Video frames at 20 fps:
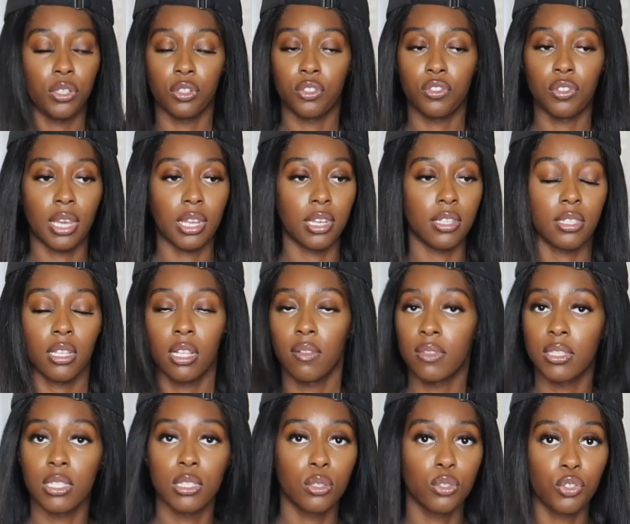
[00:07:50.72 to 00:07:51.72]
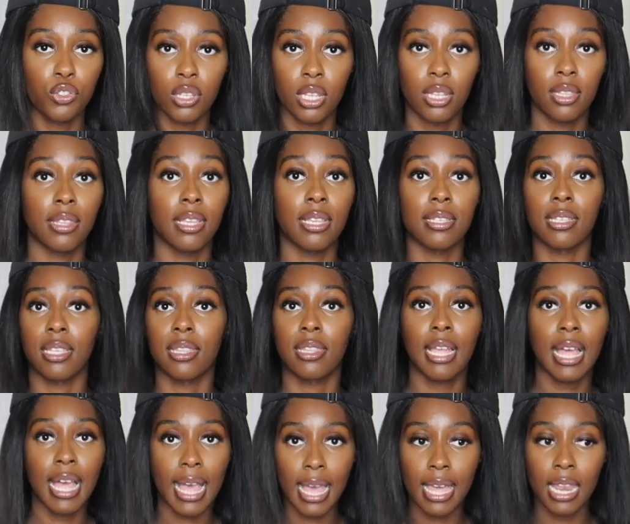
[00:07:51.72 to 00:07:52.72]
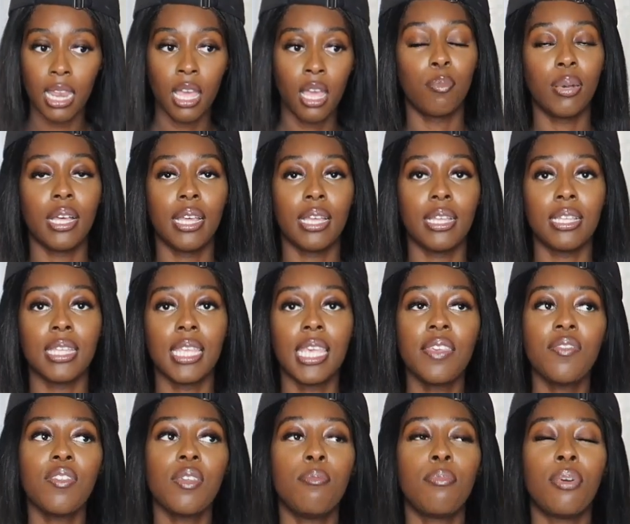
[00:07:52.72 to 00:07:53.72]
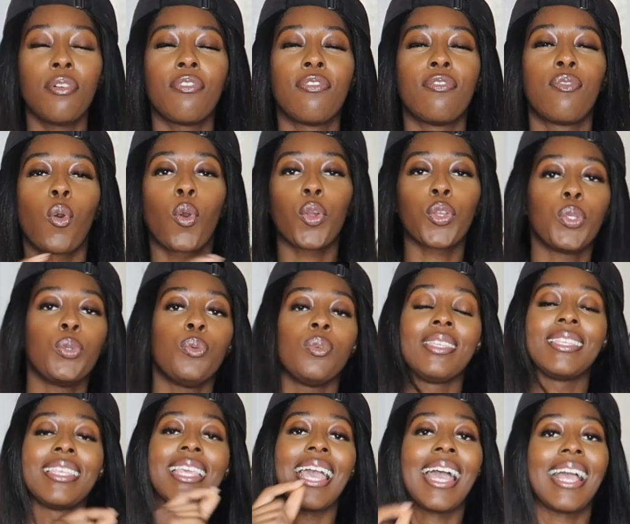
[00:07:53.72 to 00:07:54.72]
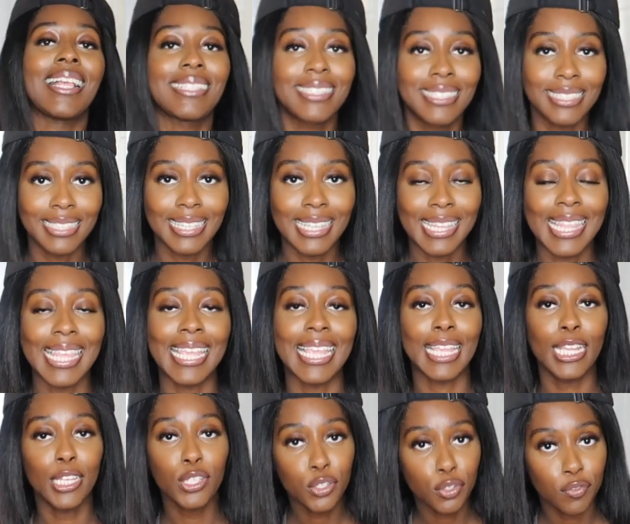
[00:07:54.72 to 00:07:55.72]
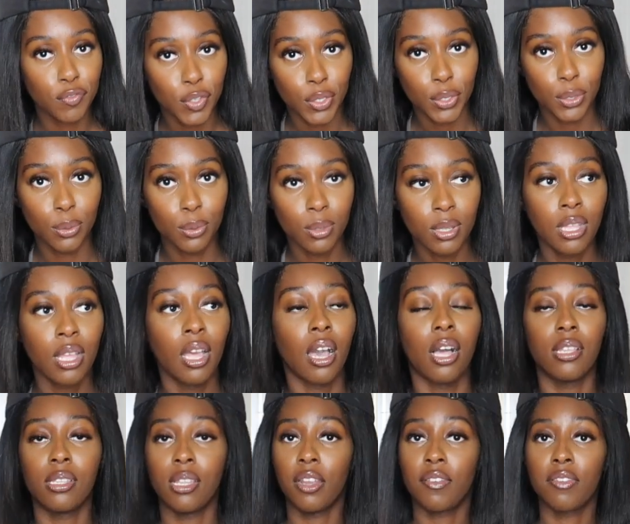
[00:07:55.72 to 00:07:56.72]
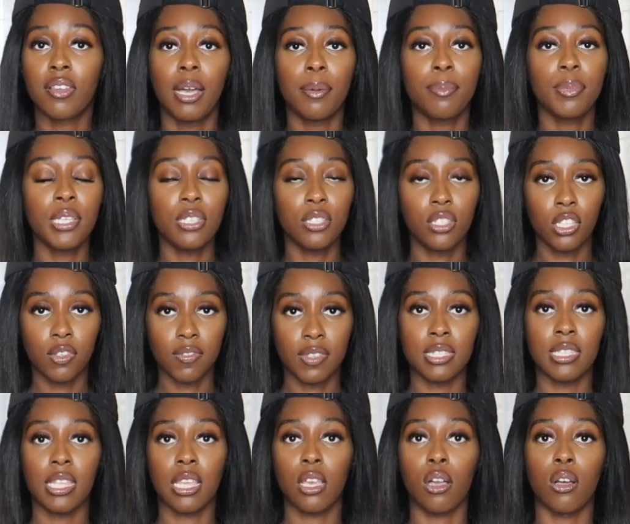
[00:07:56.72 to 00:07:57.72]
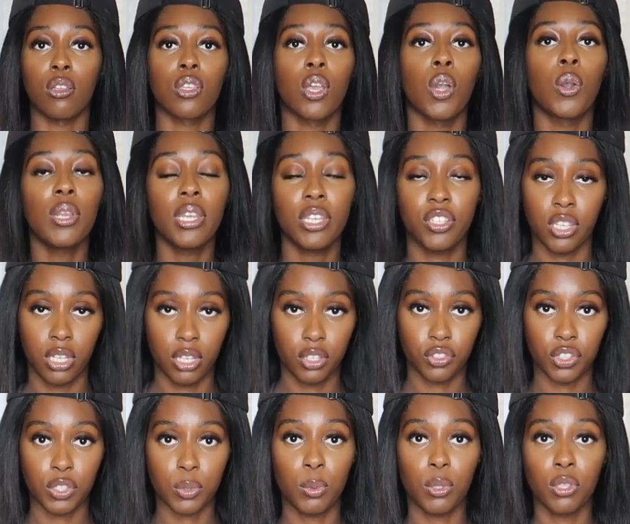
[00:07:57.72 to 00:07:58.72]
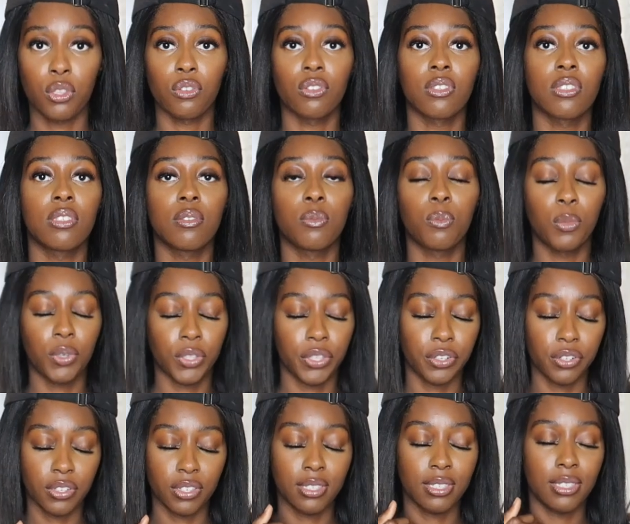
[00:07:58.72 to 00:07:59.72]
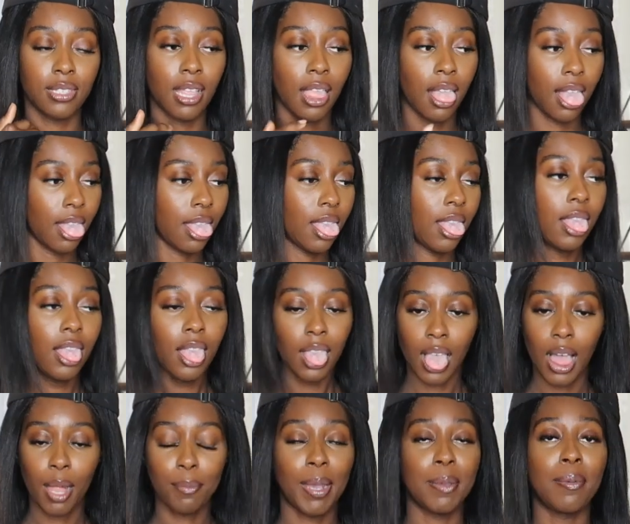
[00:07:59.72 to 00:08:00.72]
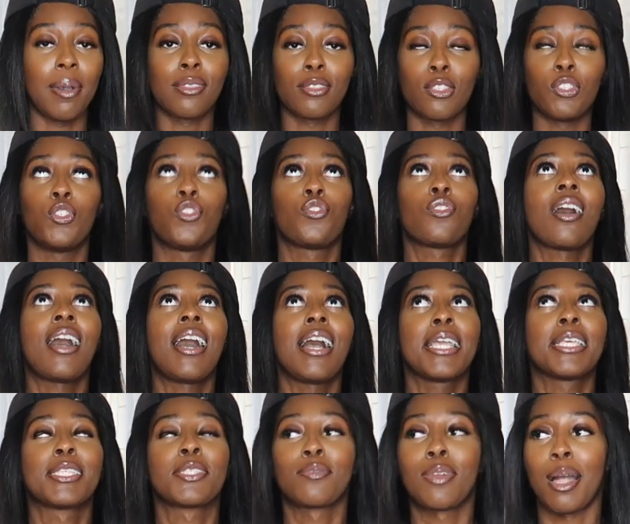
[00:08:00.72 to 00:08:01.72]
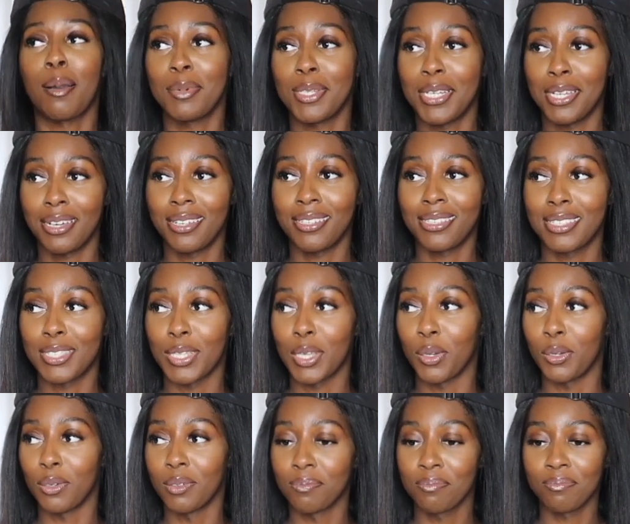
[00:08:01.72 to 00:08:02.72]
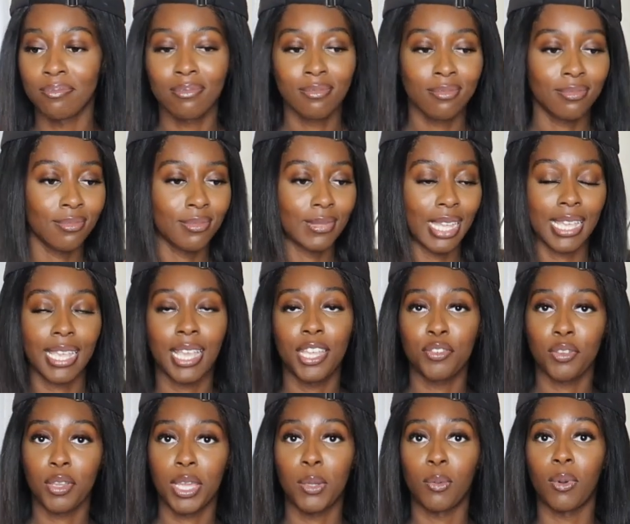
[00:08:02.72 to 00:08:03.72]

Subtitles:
trying to solve a solution, things like that. But even before you get the interview, a lot of companies do this thing called coding challenges. My mouth is dry, it's Ramadan, so I can't drink